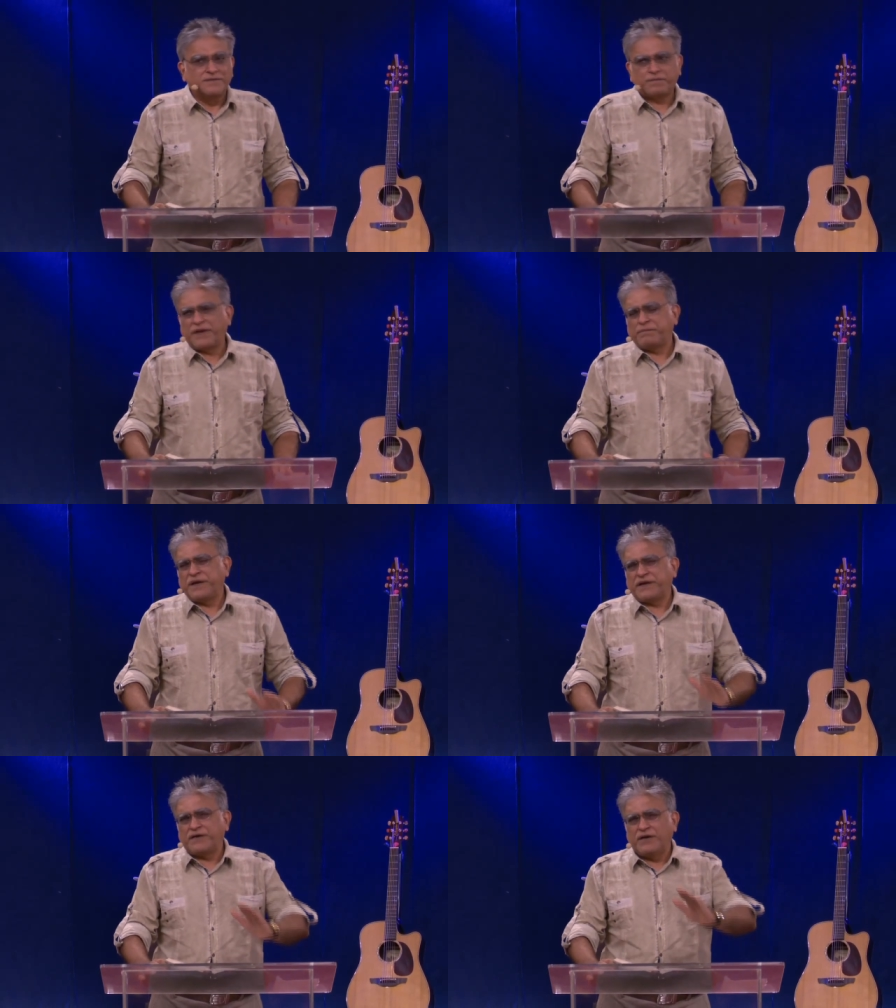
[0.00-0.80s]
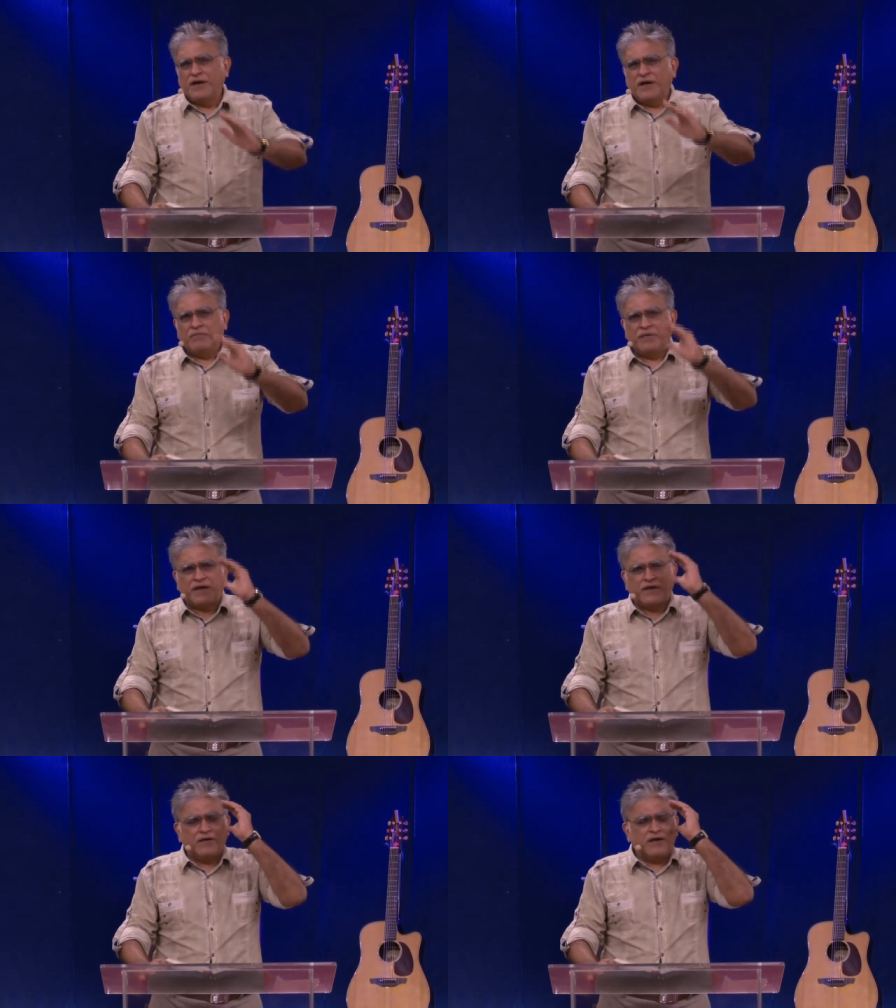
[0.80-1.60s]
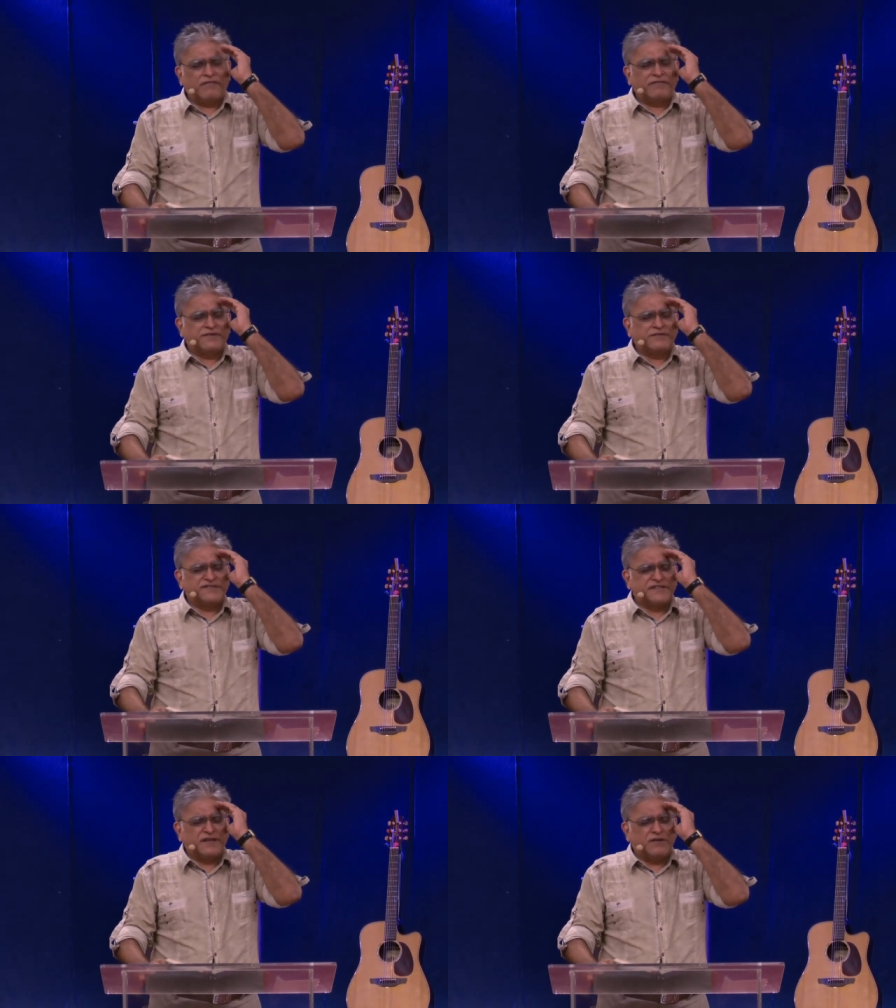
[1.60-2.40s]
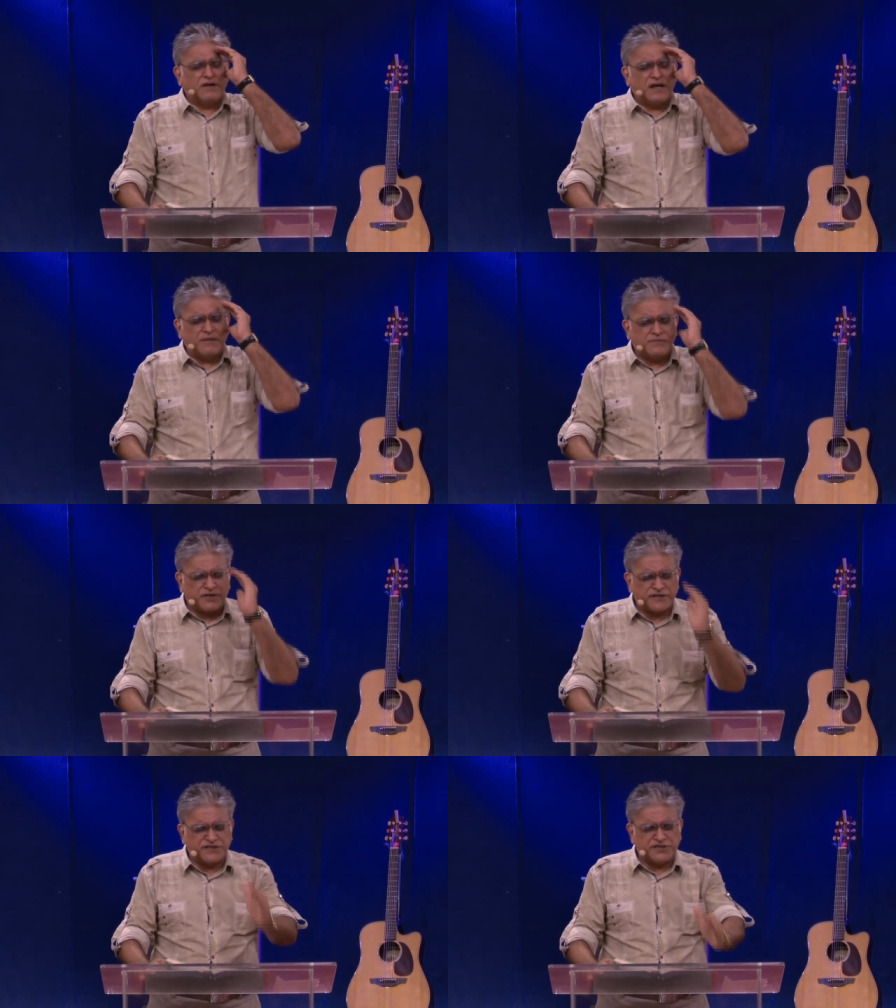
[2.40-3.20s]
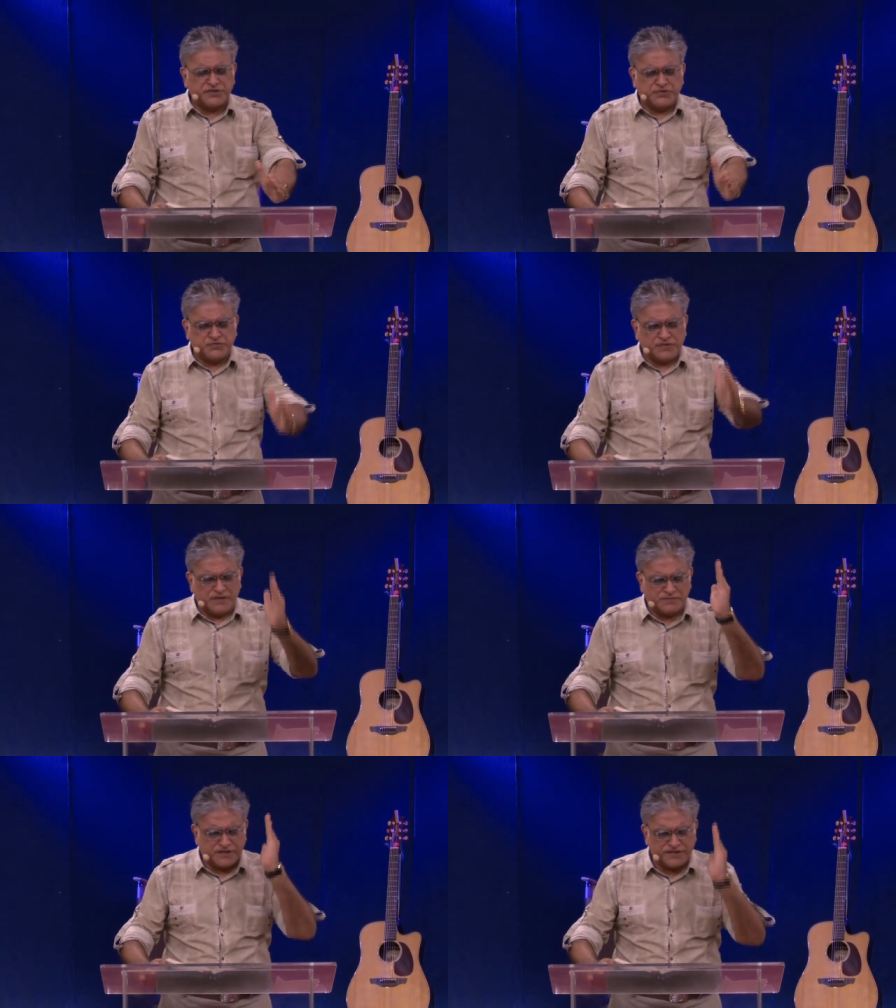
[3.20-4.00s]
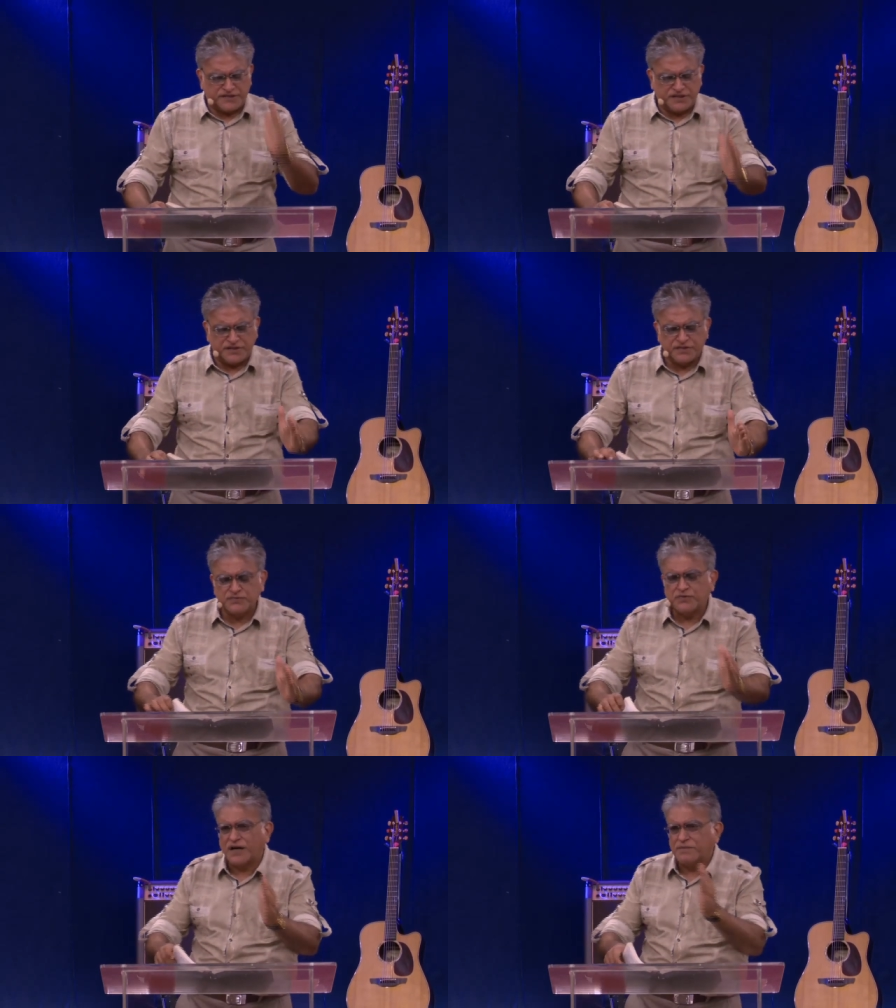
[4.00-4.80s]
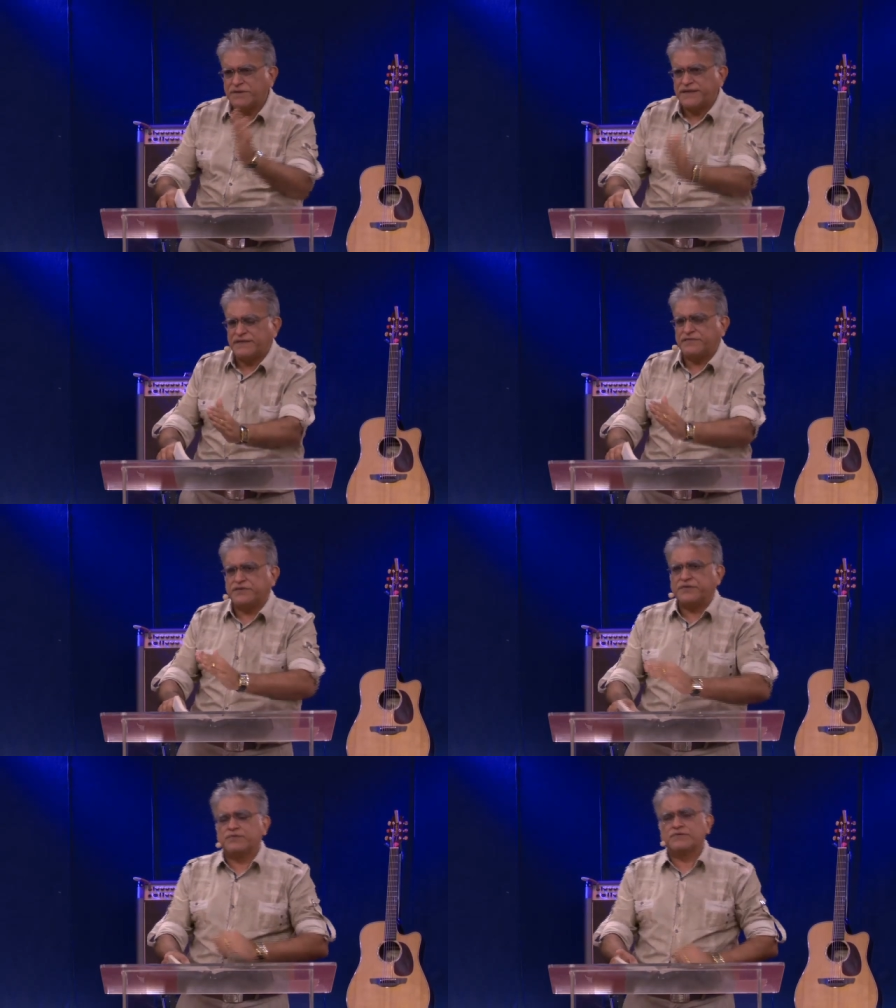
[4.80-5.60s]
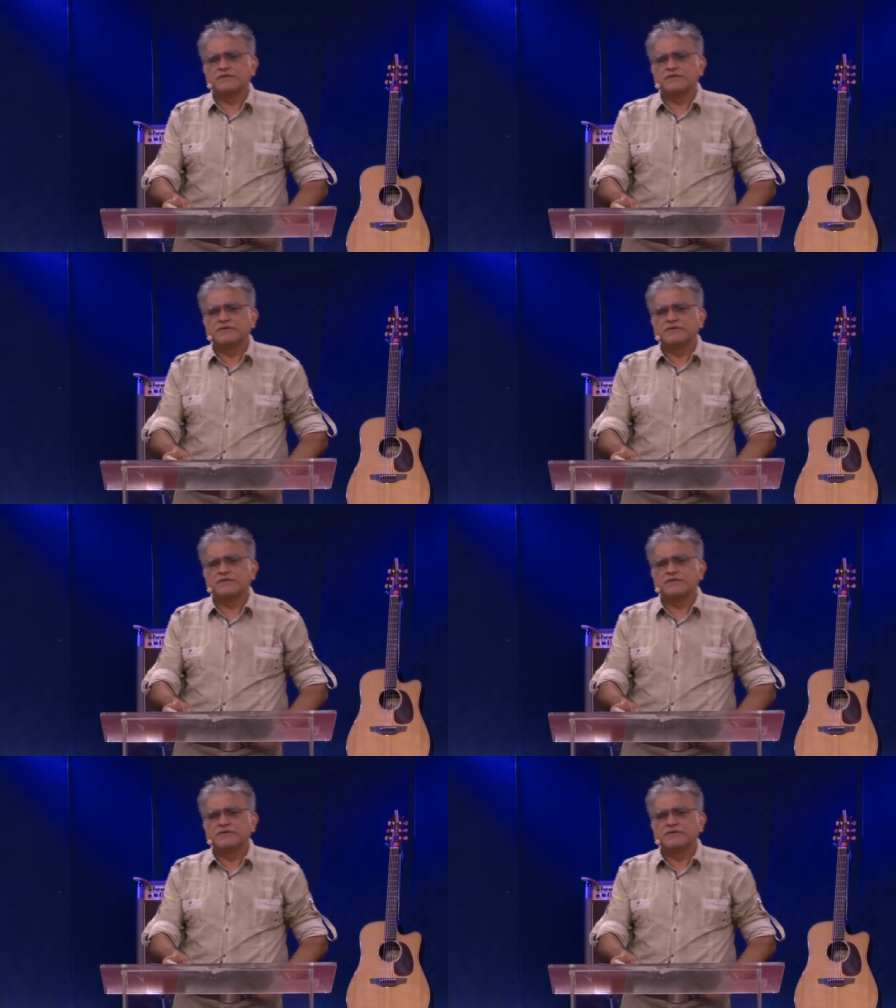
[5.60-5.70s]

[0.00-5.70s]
Make your effort to say, God, I'm trusting you. I'm trusting in you. I believe in you.